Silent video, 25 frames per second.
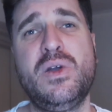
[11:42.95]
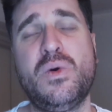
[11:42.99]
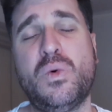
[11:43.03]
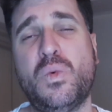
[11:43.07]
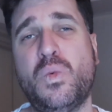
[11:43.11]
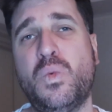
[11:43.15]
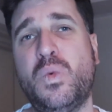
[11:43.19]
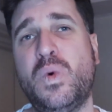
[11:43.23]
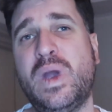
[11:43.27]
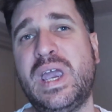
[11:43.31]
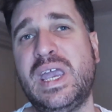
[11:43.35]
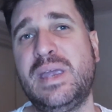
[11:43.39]

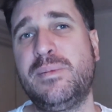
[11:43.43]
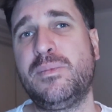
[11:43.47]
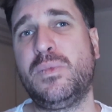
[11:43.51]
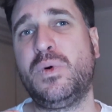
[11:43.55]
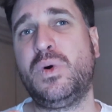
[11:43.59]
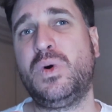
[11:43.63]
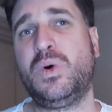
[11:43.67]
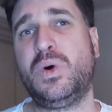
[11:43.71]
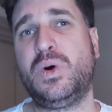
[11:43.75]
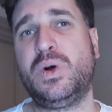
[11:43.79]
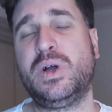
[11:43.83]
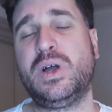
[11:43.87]
way
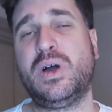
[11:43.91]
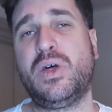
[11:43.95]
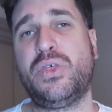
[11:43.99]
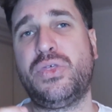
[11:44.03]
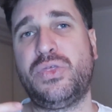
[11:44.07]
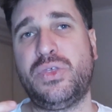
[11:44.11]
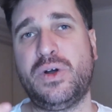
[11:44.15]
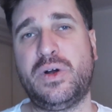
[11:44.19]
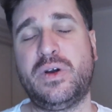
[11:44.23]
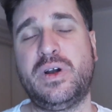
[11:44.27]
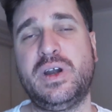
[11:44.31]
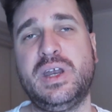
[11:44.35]
more
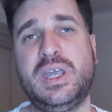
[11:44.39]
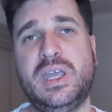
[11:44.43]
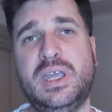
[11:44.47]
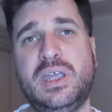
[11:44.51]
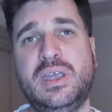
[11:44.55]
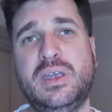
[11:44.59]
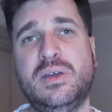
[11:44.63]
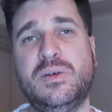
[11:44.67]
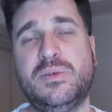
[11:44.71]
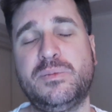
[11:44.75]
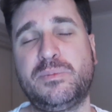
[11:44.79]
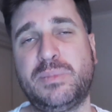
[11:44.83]
authority
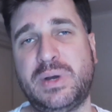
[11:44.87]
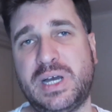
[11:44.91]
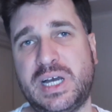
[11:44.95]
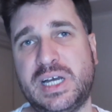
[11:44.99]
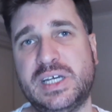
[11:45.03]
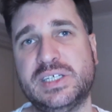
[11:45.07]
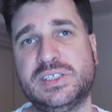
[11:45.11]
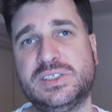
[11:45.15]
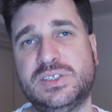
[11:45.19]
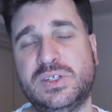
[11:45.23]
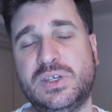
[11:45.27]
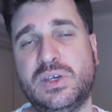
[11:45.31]

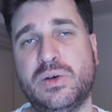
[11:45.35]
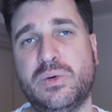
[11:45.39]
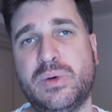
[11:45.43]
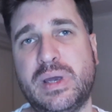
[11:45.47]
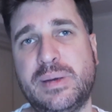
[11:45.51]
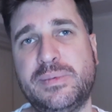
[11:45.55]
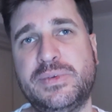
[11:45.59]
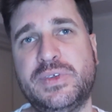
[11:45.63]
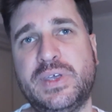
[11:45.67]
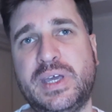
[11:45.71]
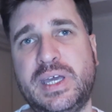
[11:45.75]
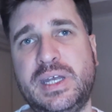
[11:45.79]
passed to your
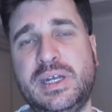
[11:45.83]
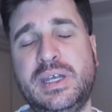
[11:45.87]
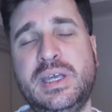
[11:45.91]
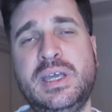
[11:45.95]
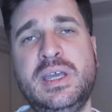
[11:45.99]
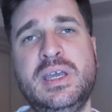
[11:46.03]
website.